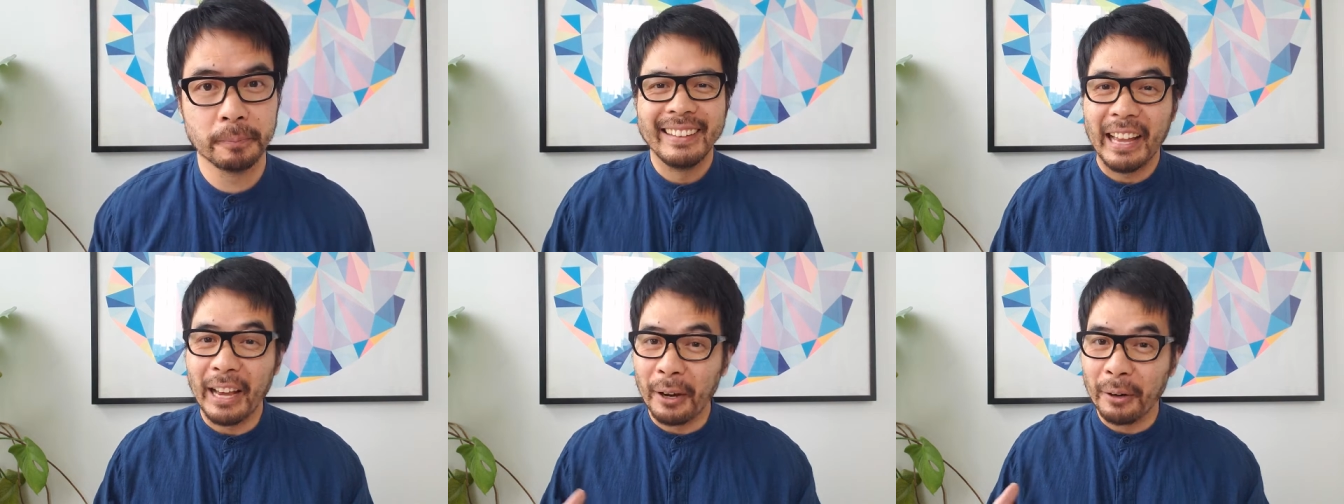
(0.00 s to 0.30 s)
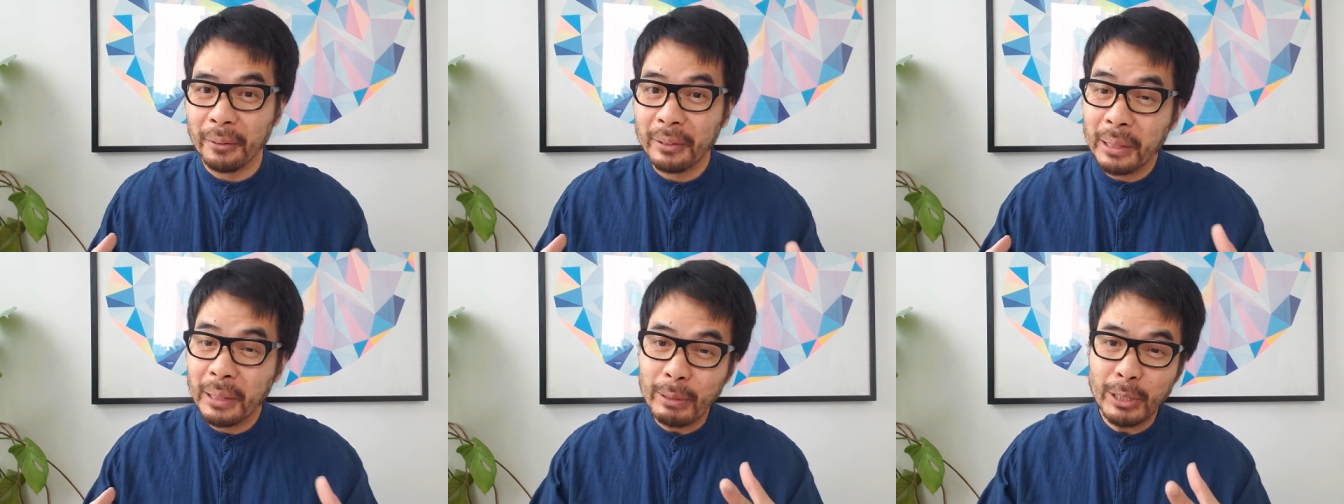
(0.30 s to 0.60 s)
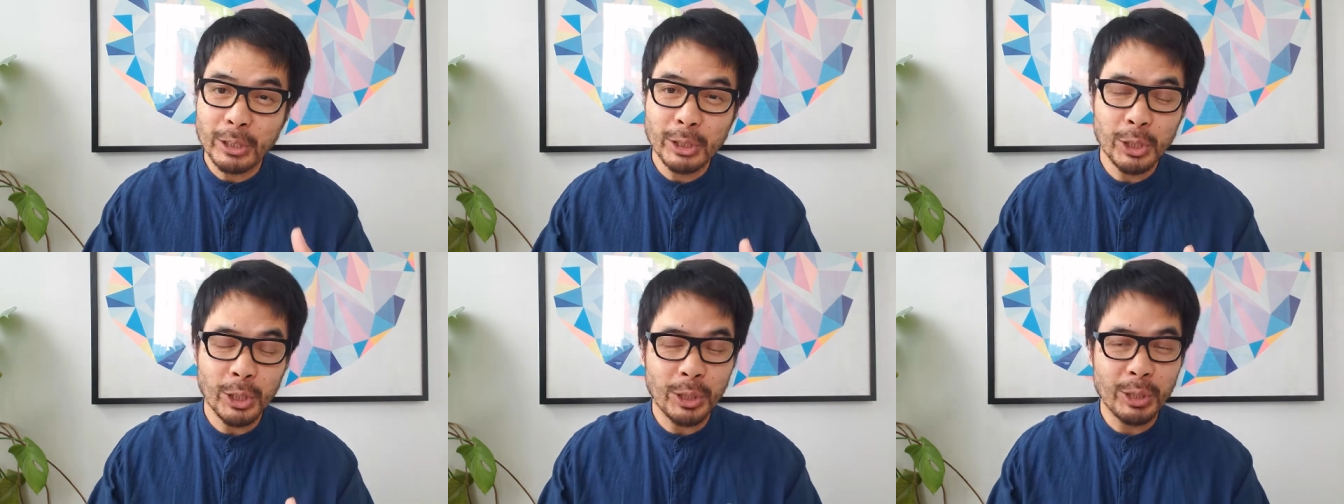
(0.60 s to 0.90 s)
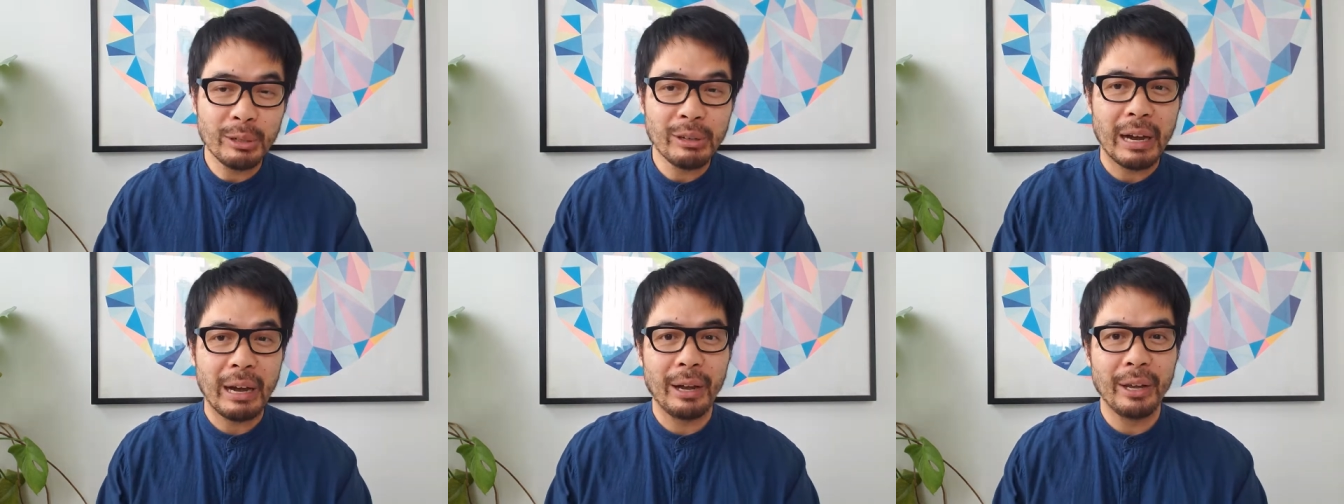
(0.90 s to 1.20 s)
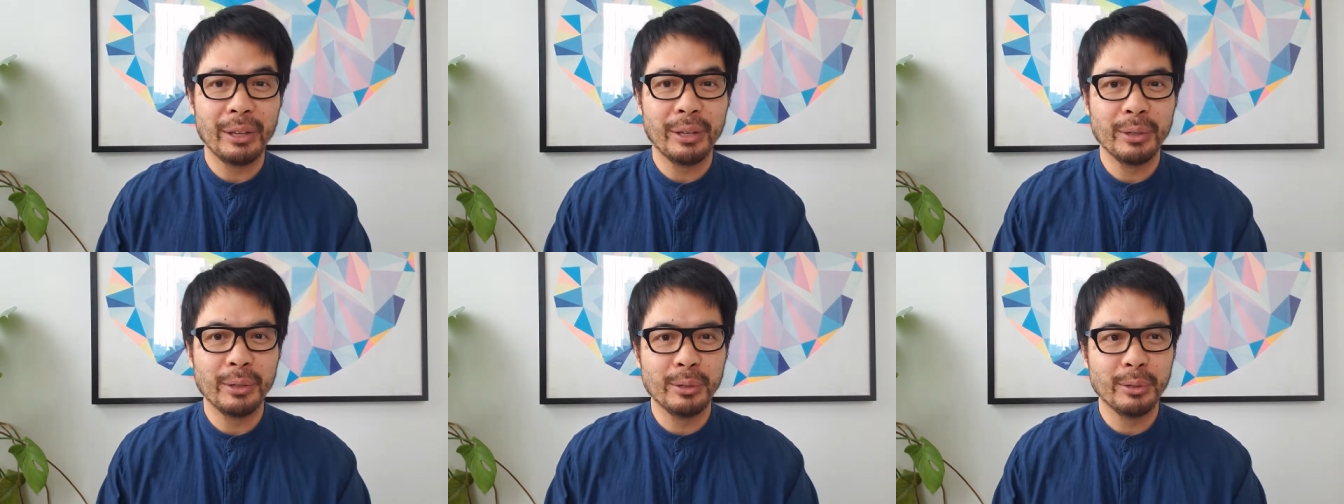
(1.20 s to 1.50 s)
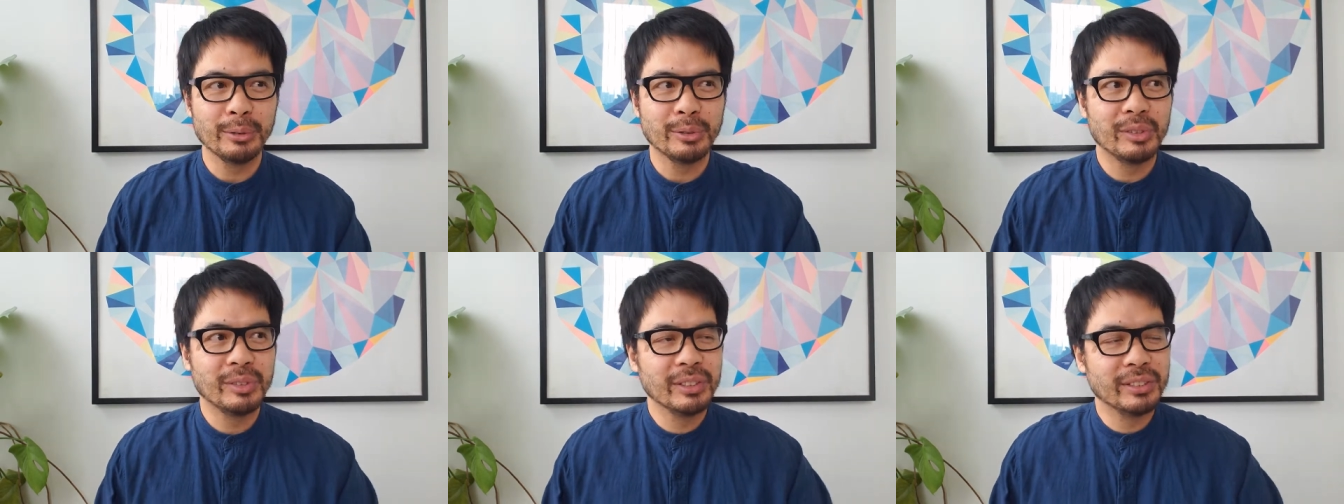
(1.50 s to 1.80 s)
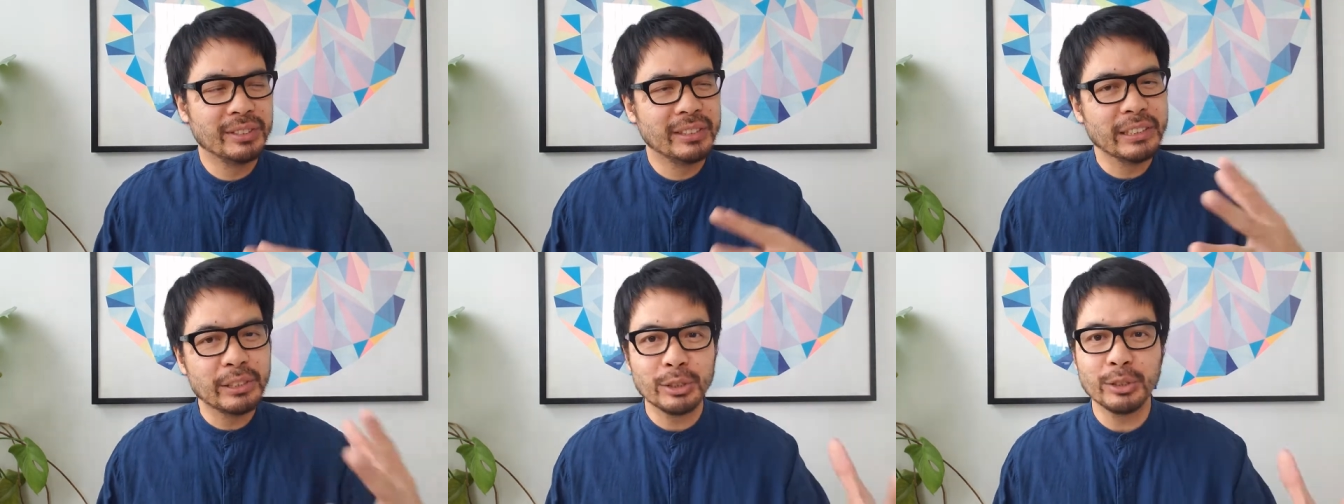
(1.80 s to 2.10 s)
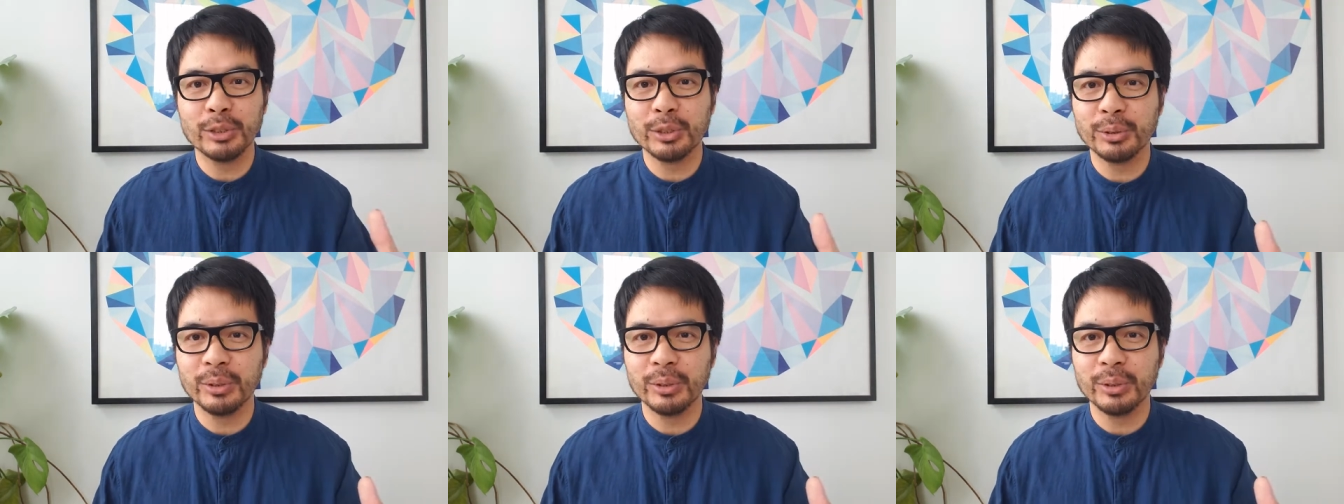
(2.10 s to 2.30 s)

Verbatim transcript: Now, let me show you how I used decision